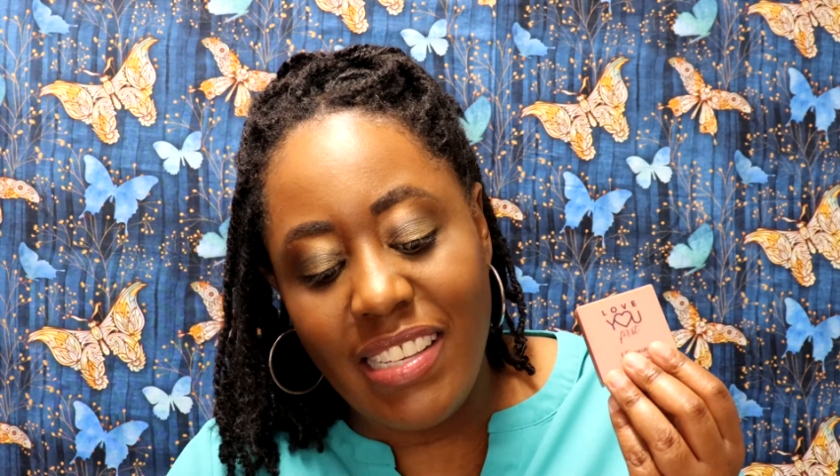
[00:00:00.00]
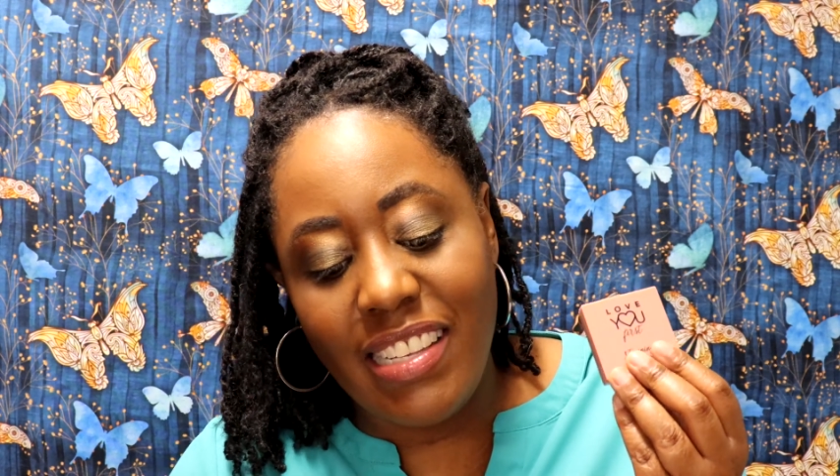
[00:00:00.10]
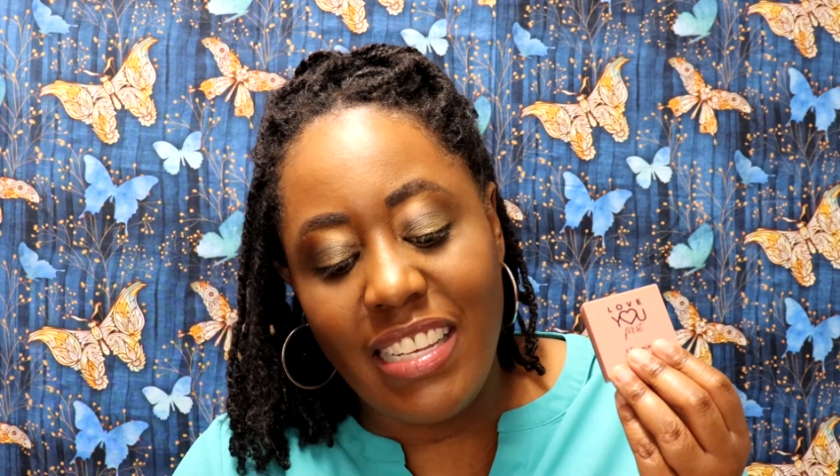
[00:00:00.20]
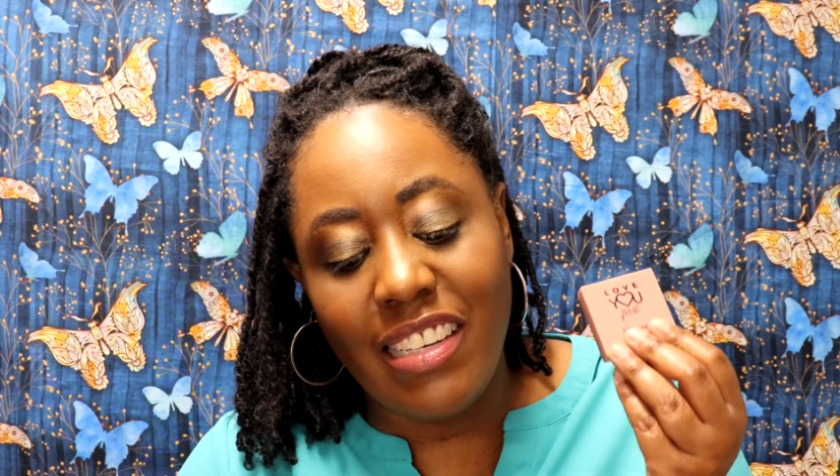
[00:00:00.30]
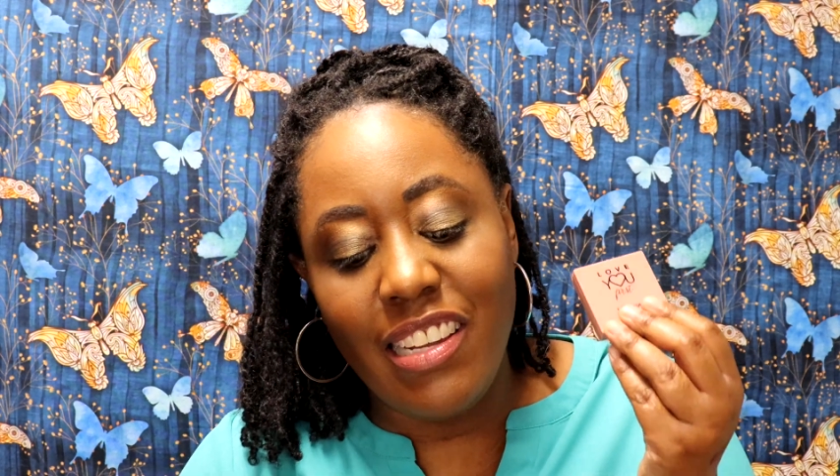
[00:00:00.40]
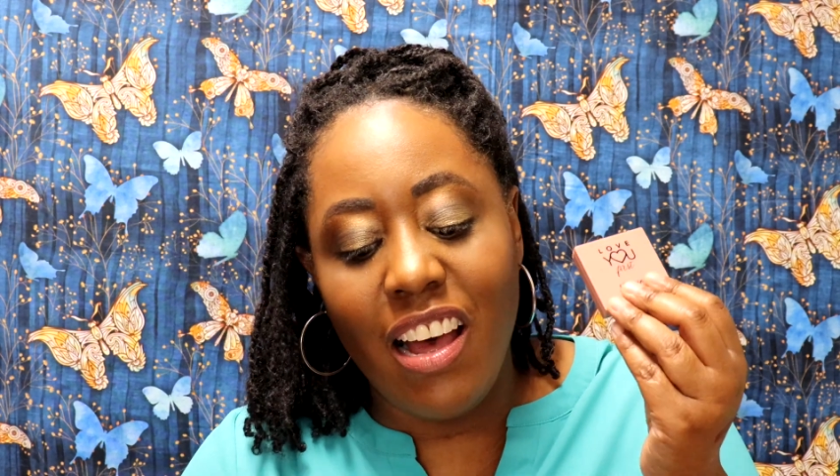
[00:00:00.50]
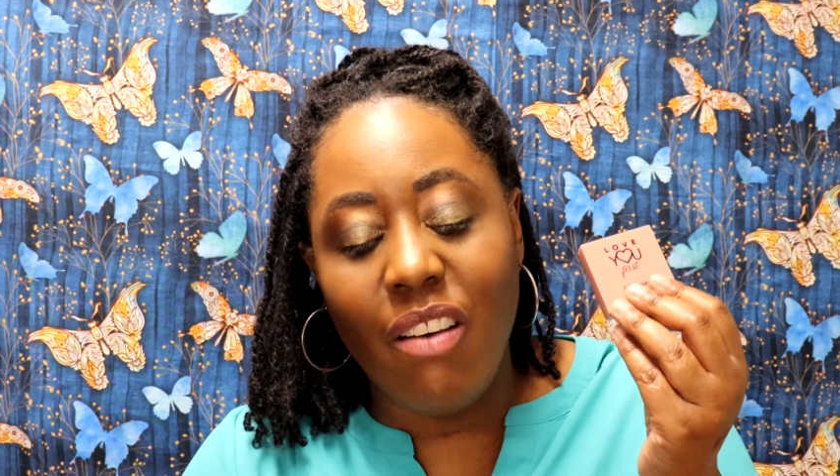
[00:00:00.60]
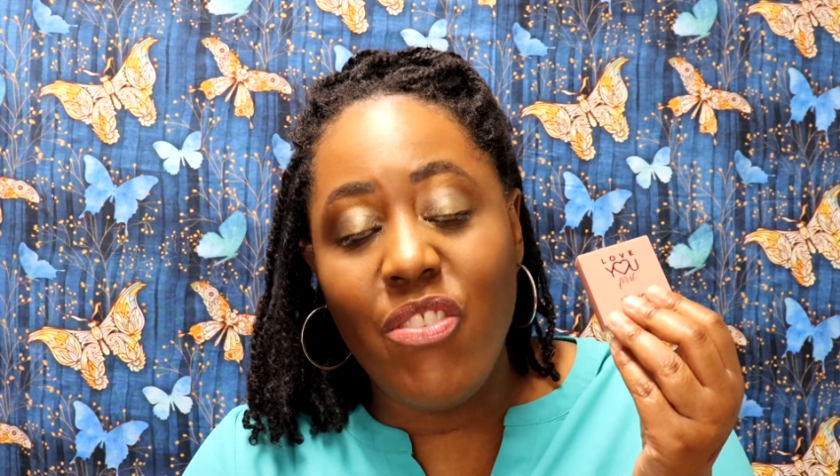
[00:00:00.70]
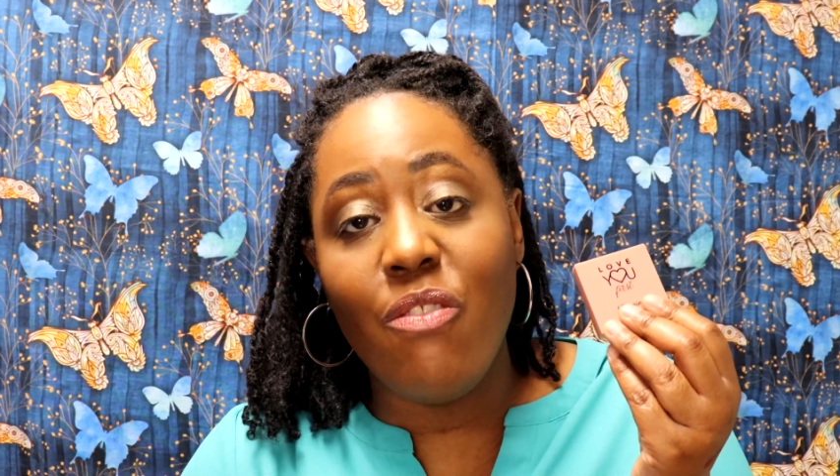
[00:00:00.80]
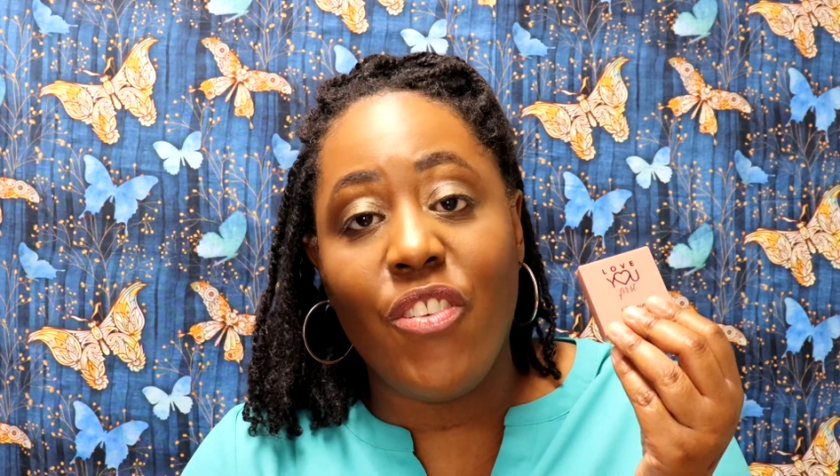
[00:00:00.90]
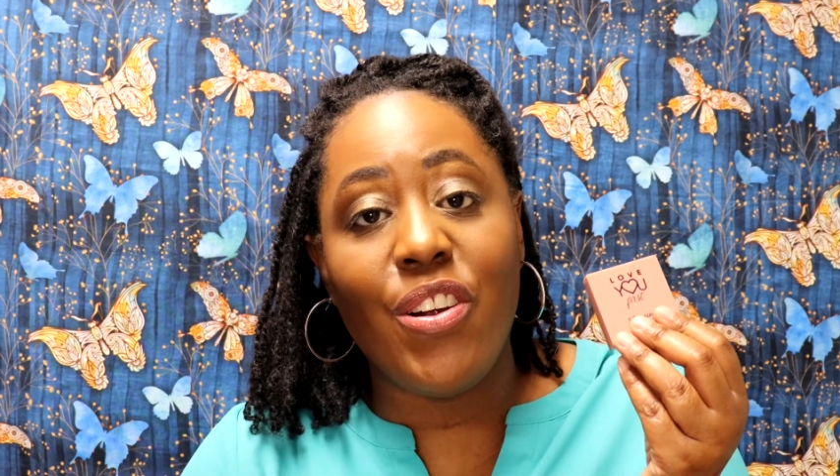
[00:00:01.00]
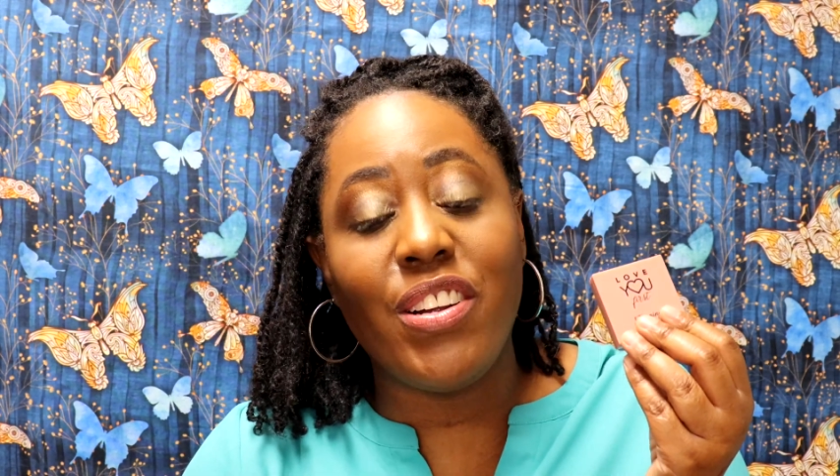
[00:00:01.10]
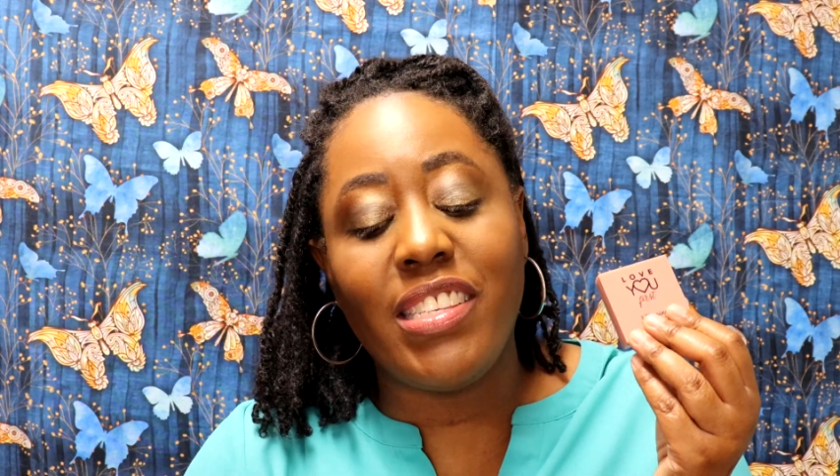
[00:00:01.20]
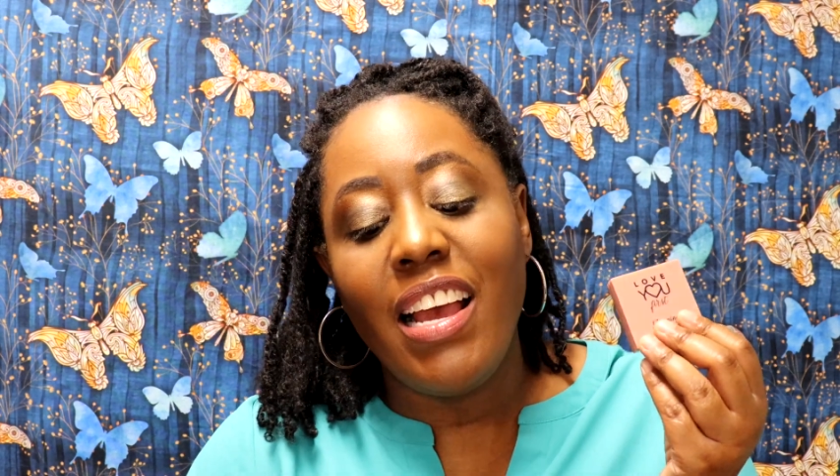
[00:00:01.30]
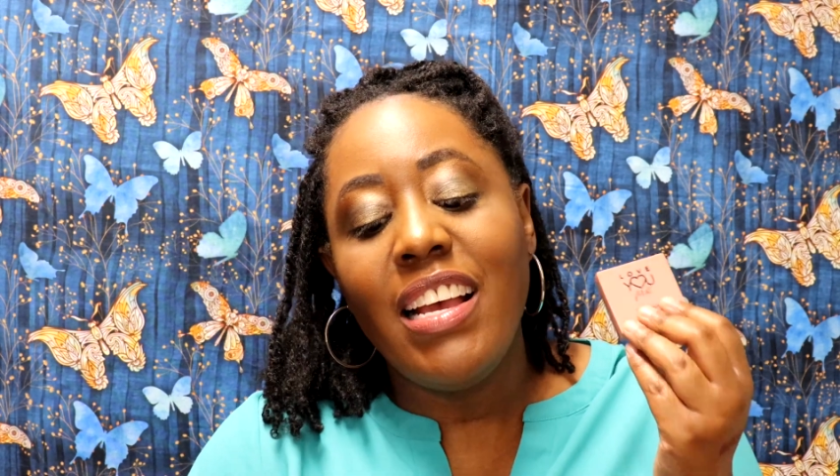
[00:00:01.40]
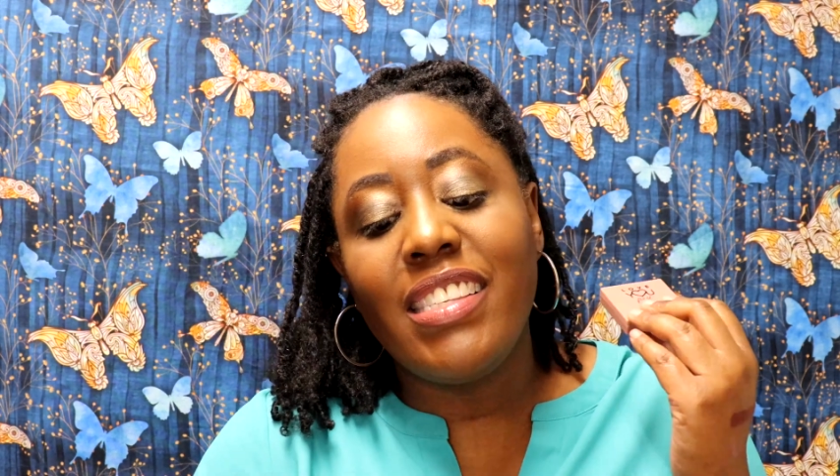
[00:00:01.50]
is this Love You First